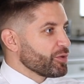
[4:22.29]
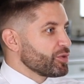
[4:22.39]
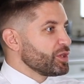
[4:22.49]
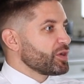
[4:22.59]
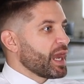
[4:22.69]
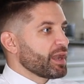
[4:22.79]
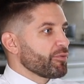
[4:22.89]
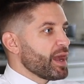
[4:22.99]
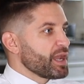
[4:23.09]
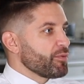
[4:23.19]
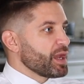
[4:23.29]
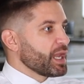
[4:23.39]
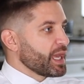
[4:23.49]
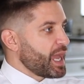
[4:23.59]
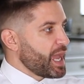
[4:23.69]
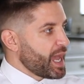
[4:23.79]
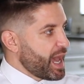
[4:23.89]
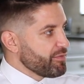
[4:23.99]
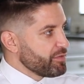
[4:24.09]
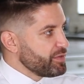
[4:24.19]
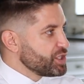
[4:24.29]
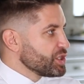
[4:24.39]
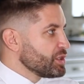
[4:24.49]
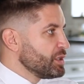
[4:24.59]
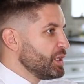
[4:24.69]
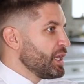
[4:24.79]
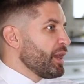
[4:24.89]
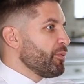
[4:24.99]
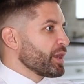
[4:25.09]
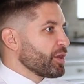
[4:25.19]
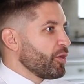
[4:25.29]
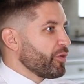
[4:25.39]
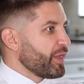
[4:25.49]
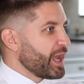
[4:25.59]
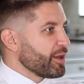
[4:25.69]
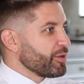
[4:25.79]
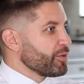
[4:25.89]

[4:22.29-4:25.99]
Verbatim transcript: Or were you kind of right away like, hey, I have a vision, I want to go there?